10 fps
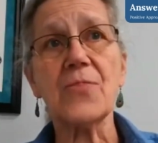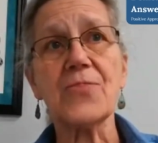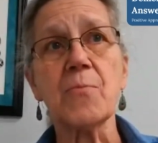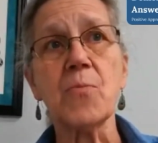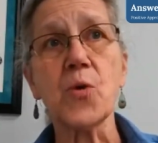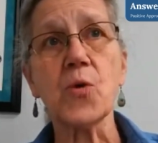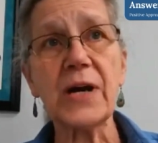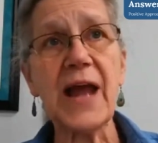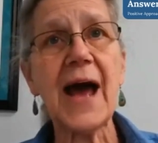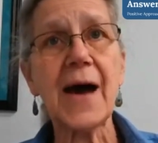the more
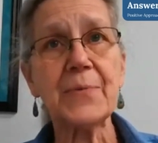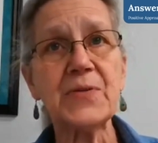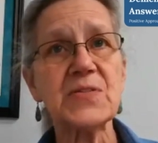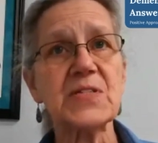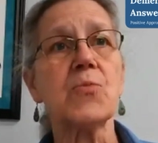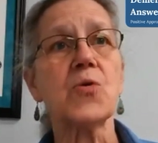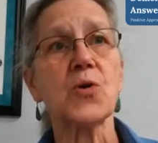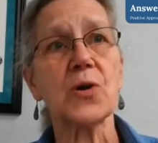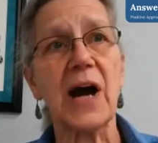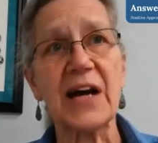it happens, the
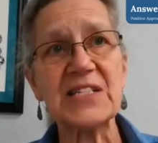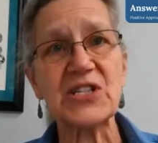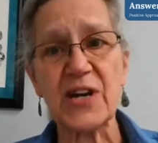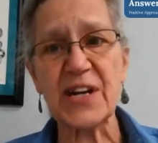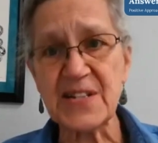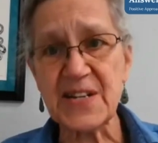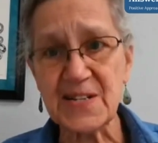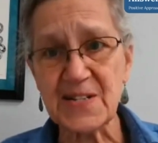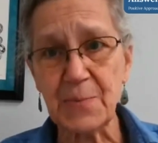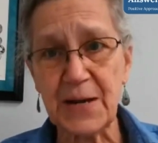more I start
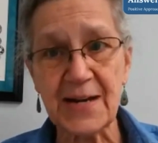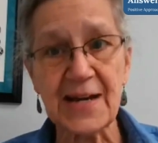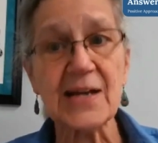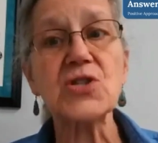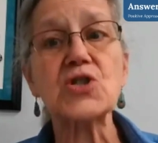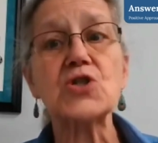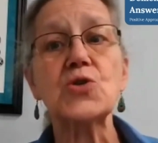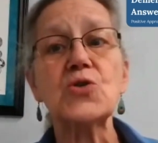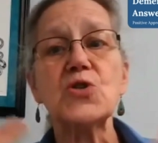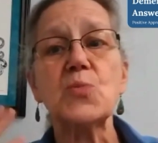anticipating as
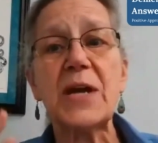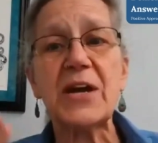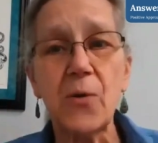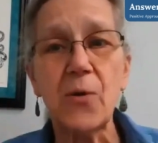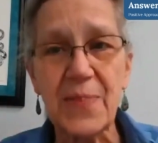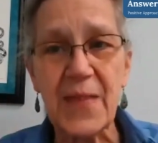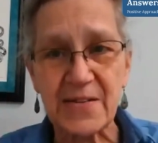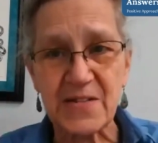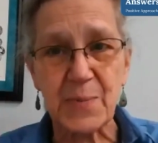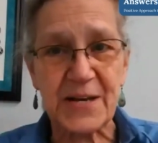soon as we go in
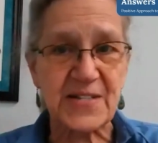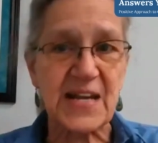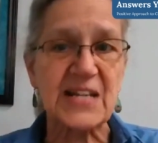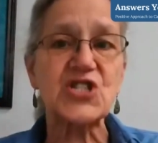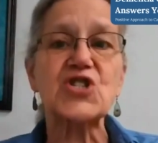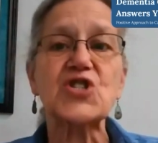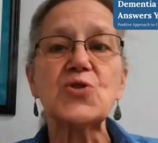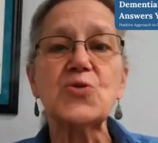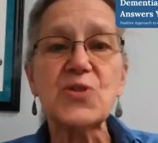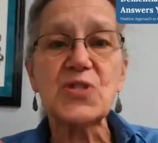that space, as
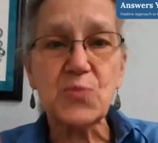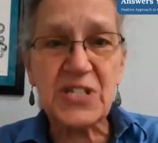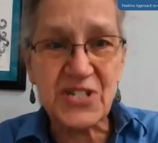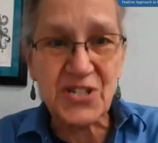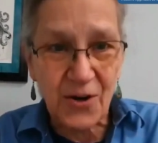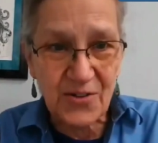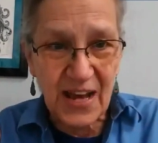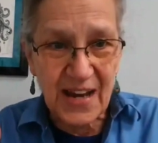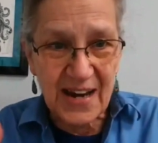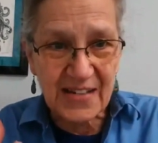soon as we start
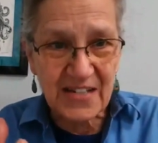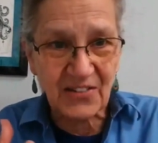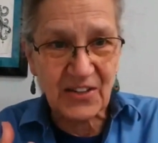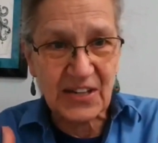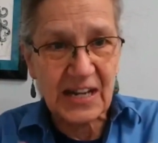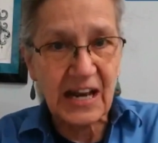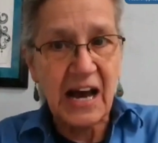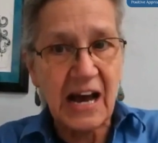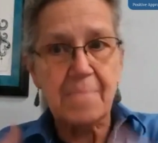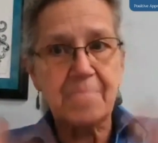that activity,
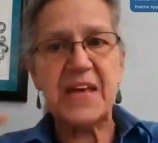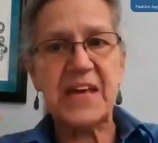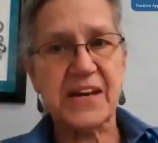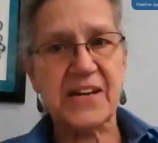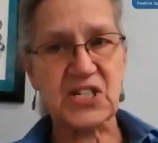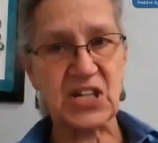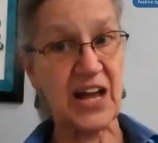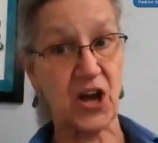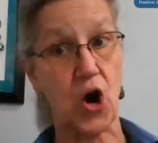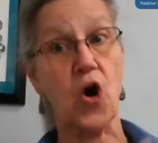it is
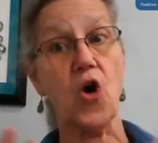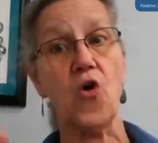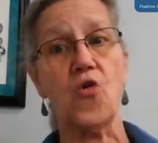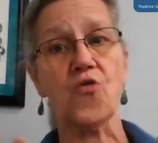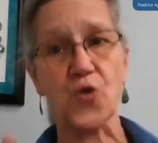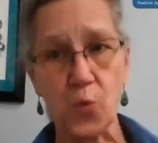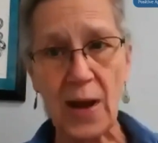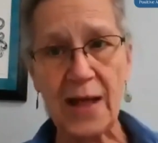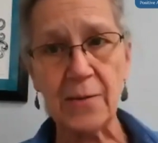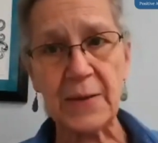like
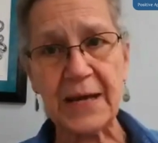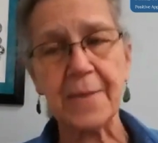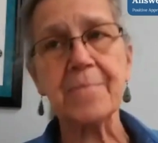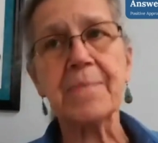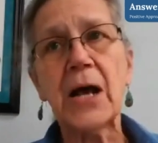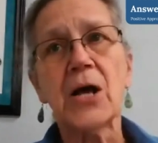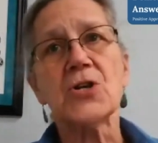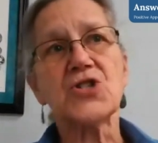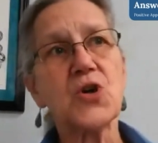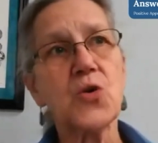overwhelming.
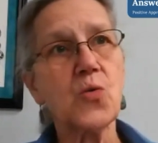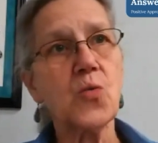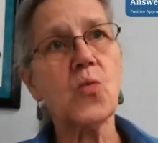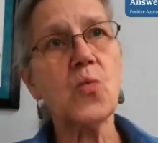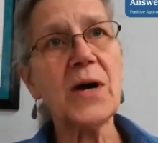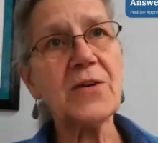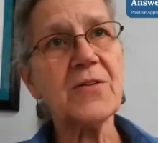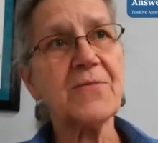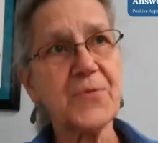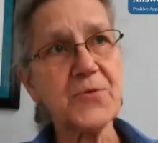So, one of
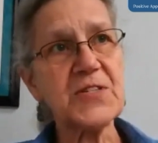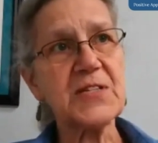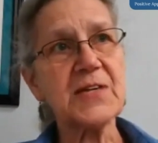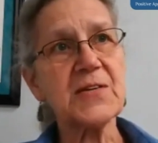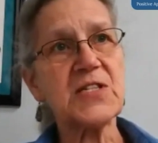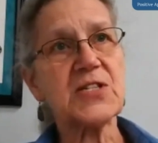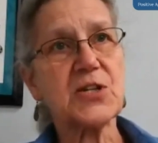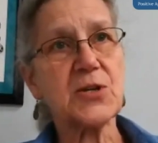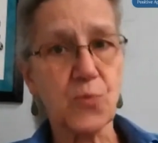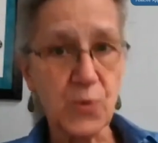the first things
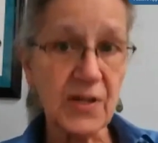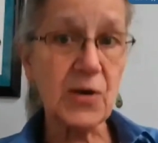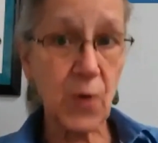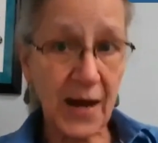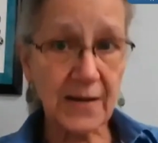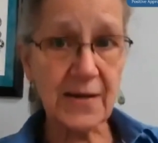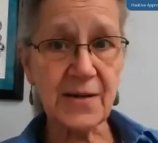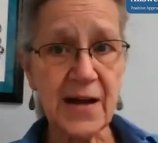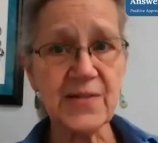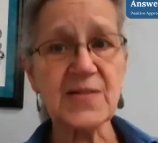to really
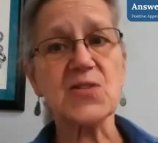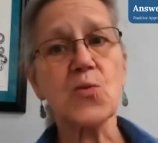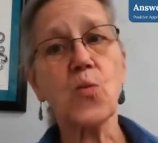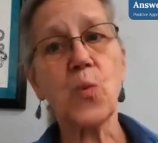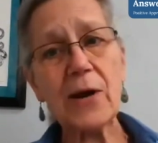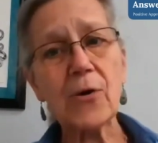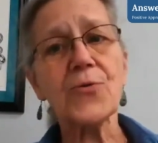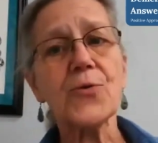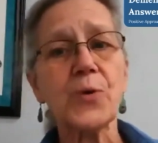recognize is where are the